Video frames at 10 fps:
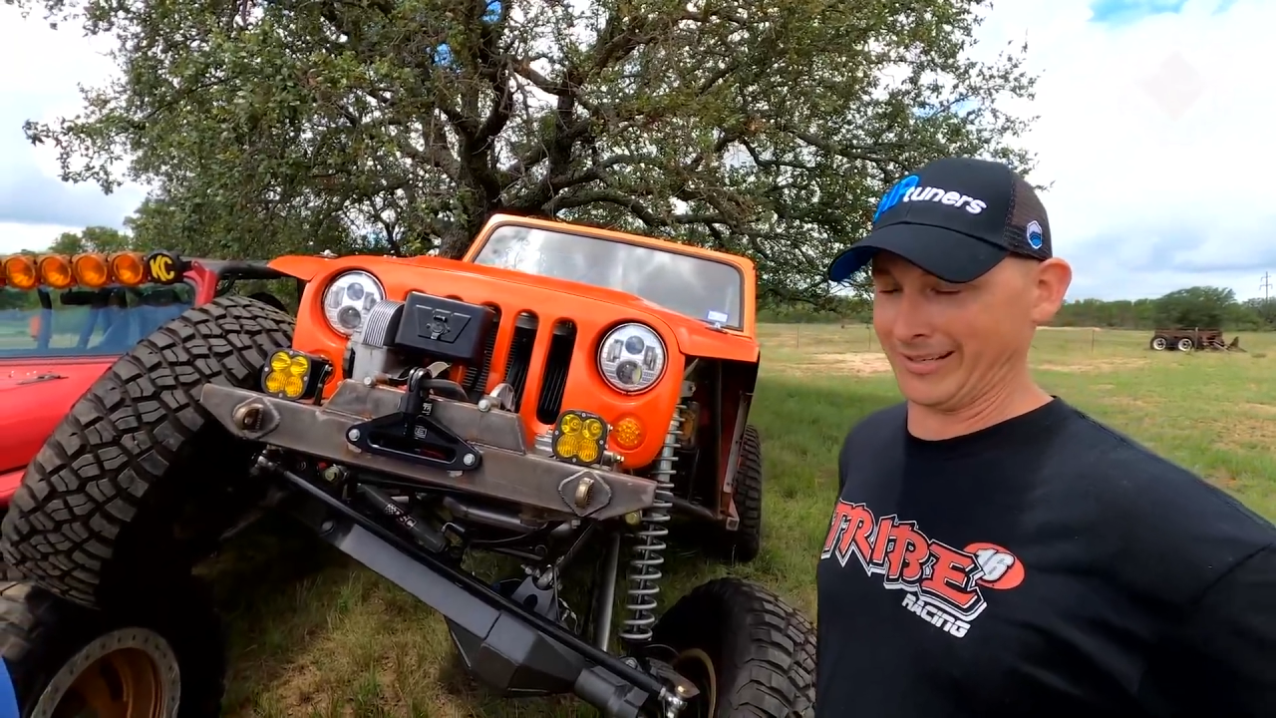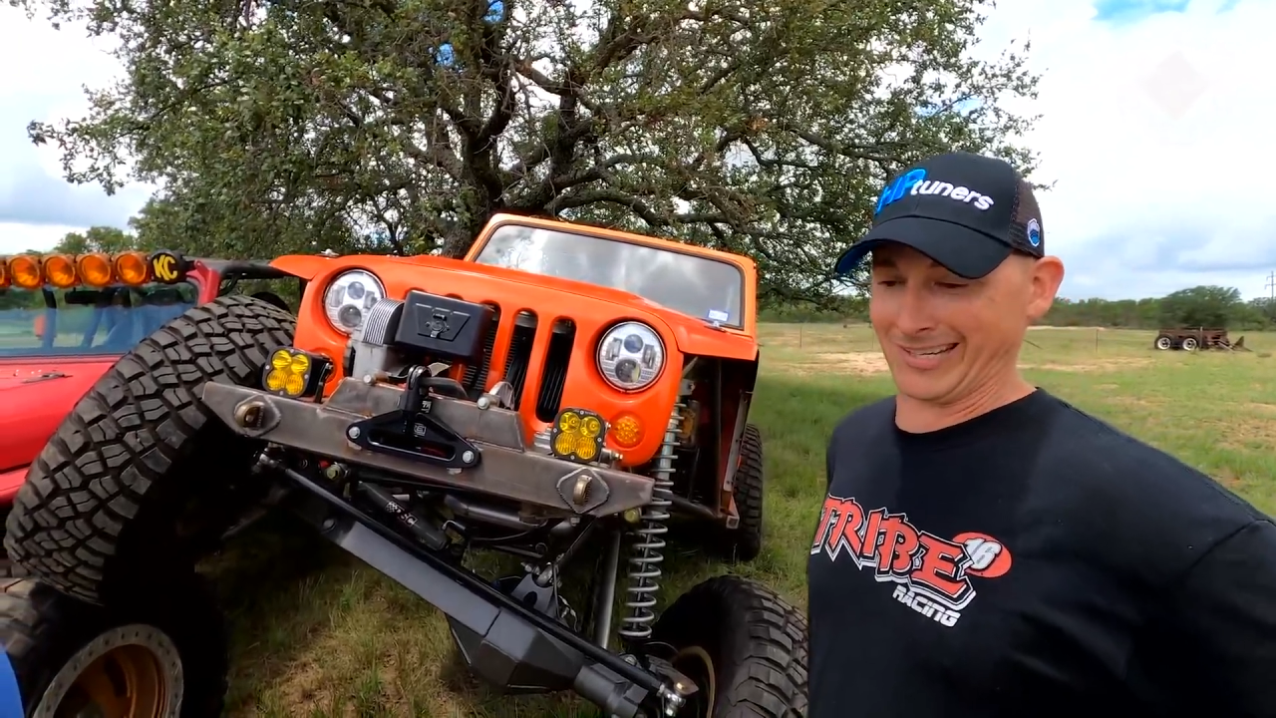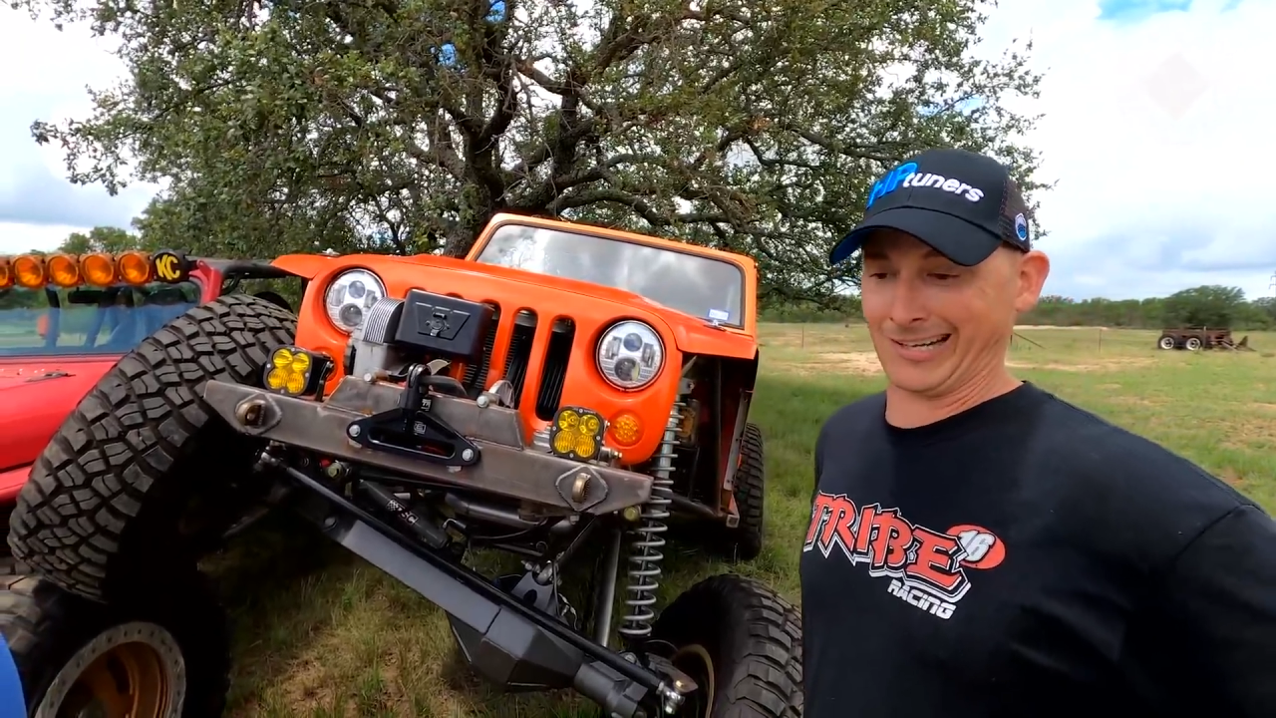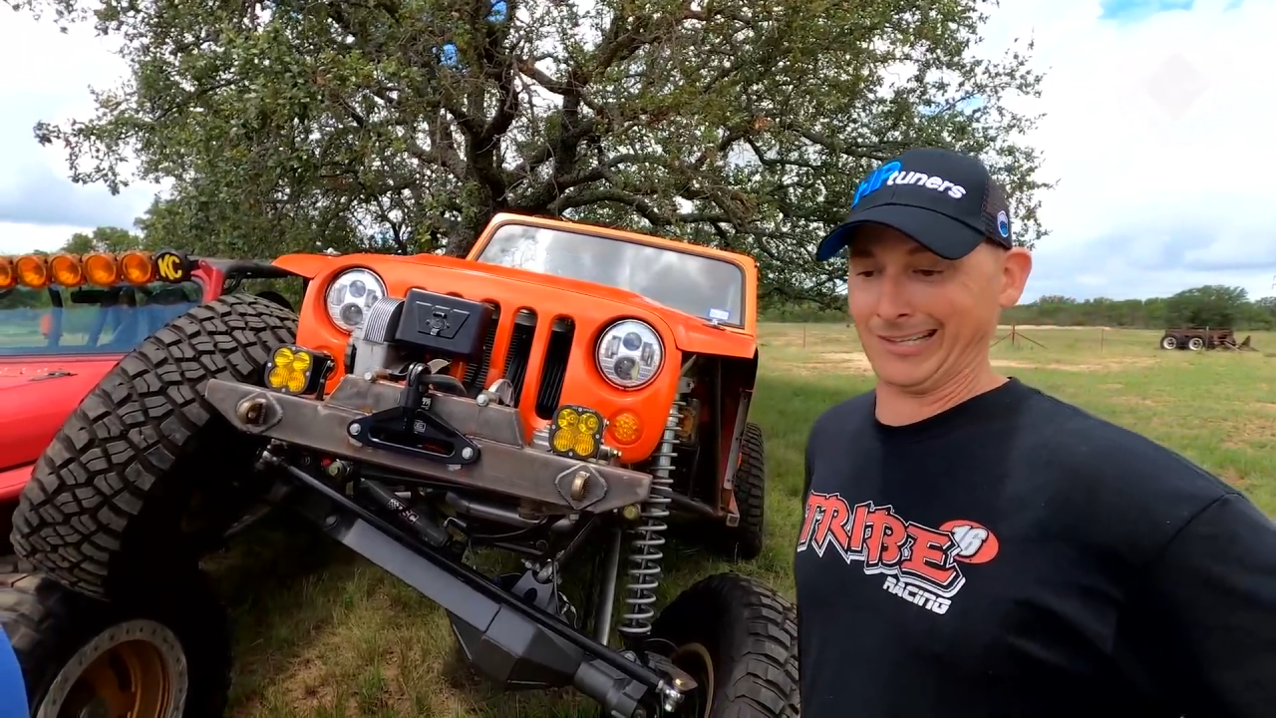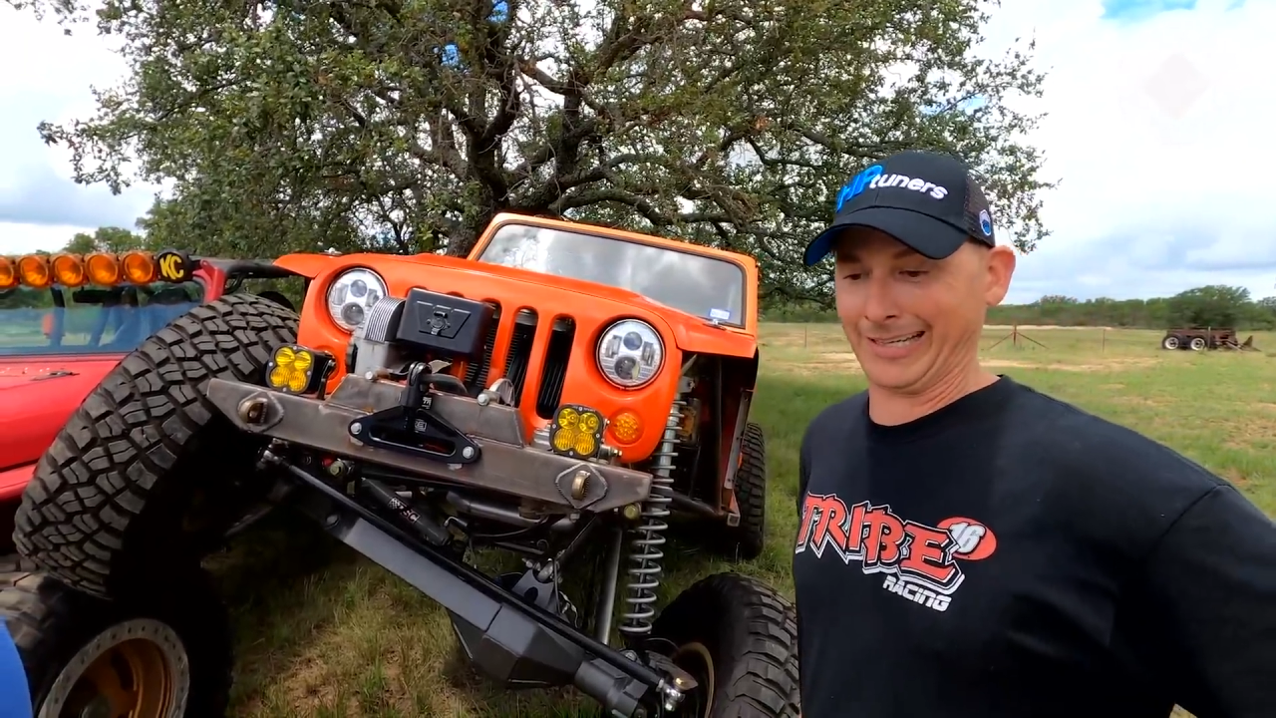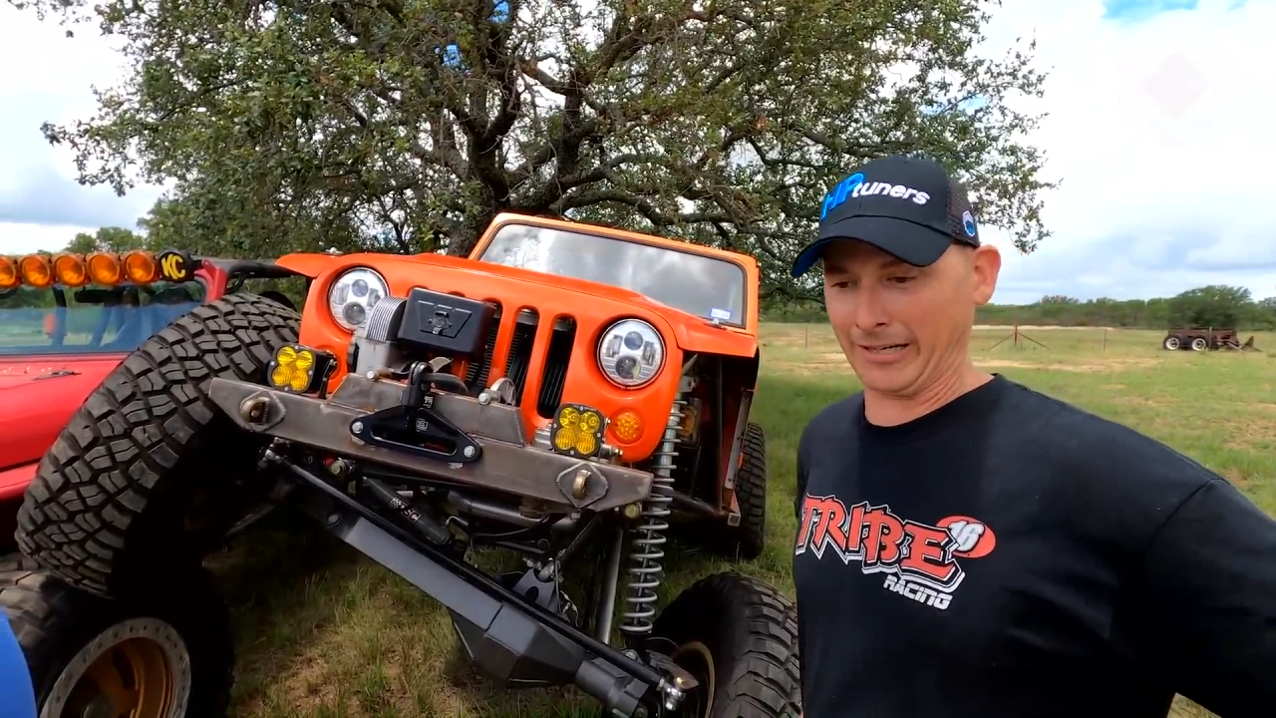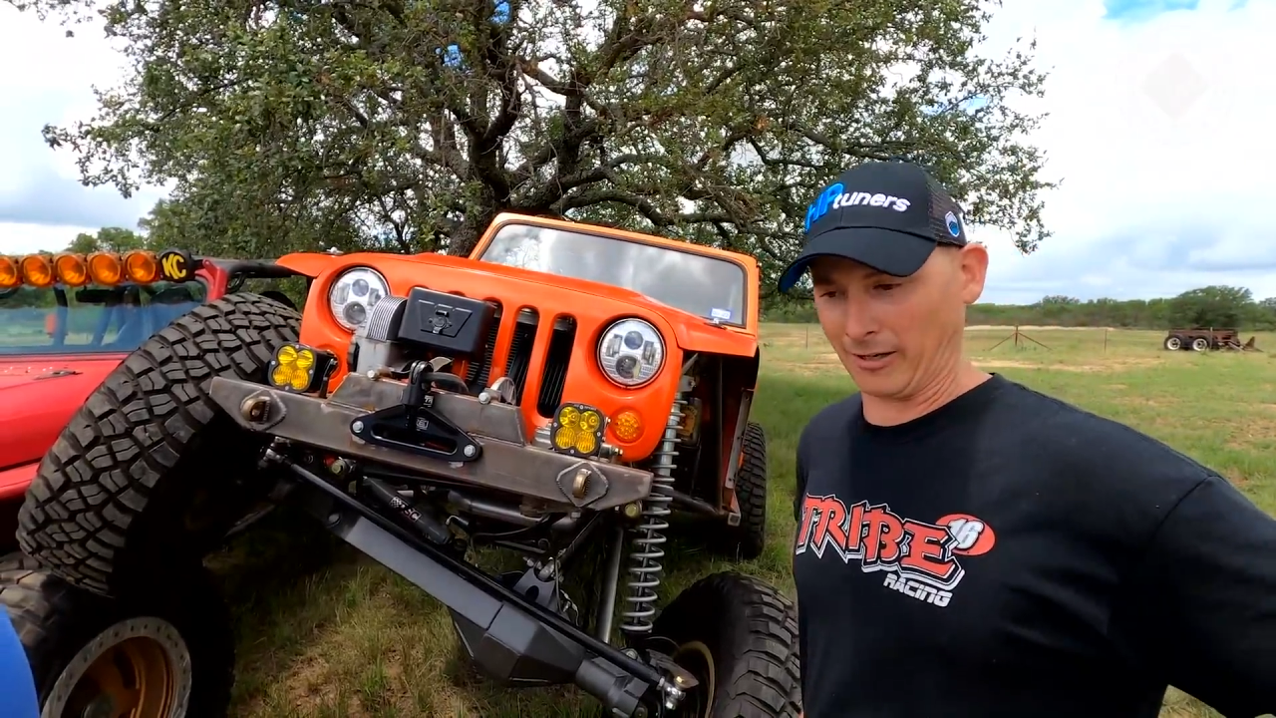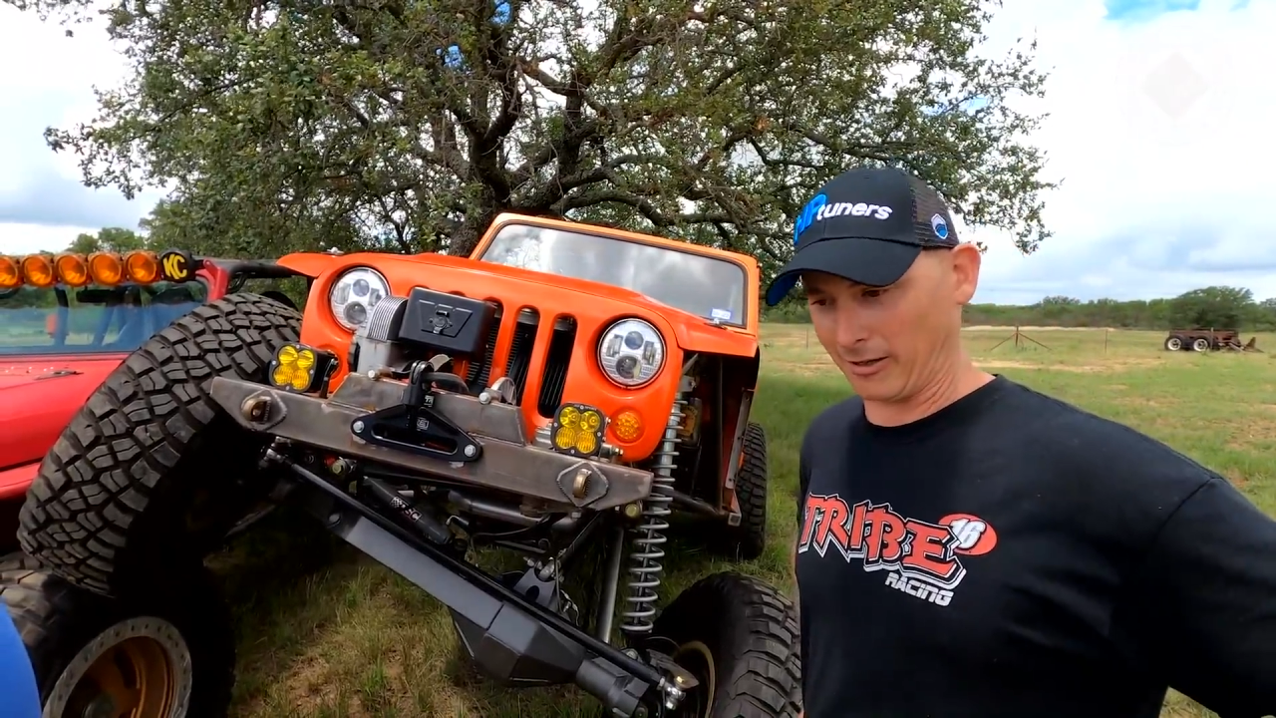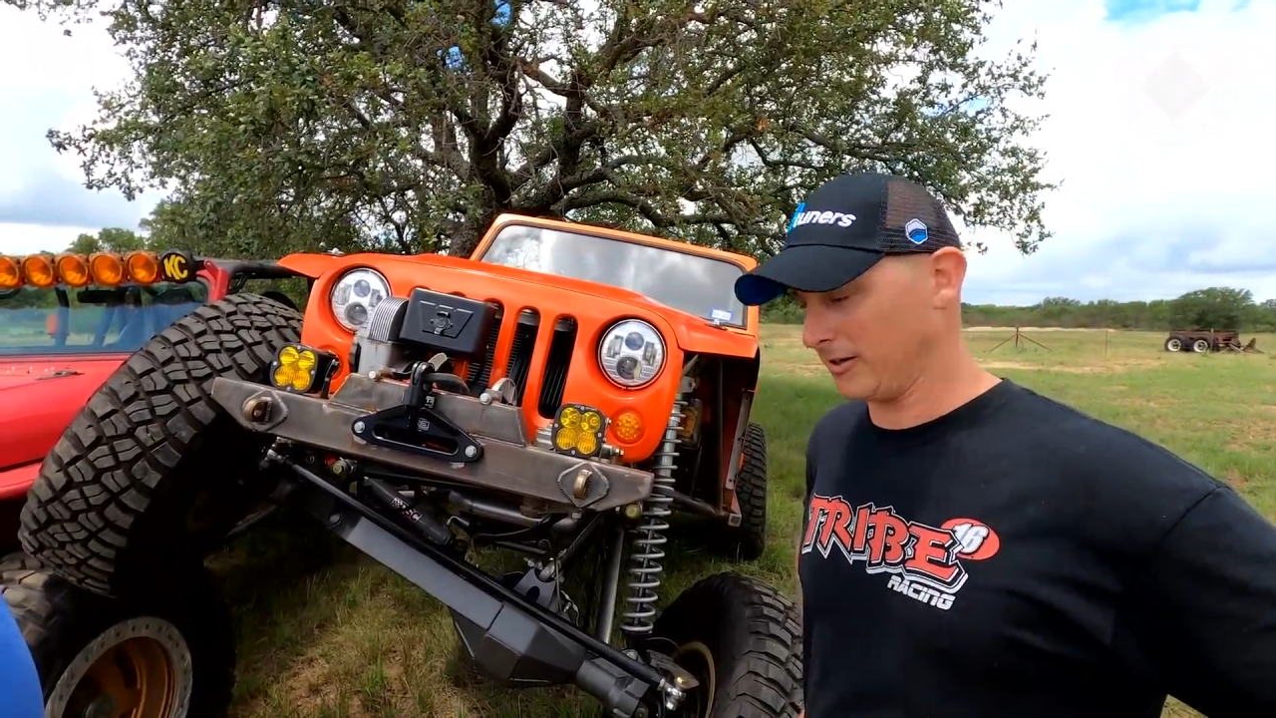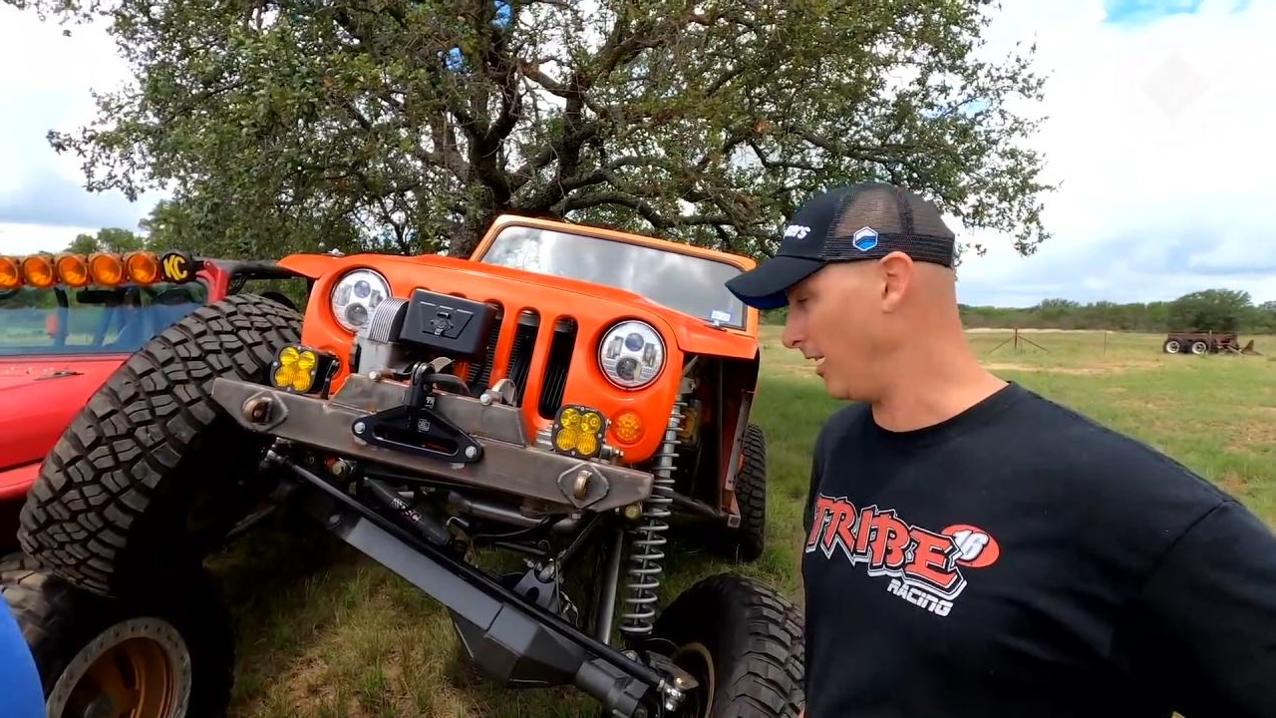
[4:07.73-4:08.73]
to
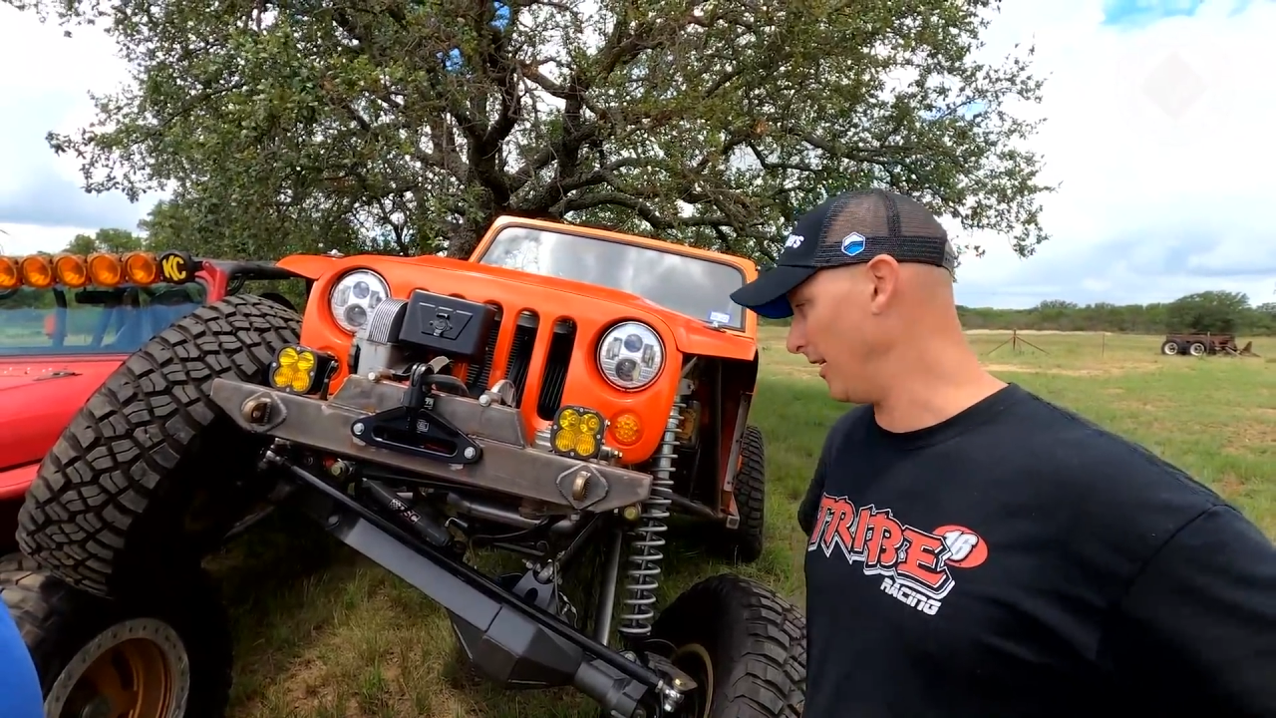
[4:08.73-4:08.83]
clear a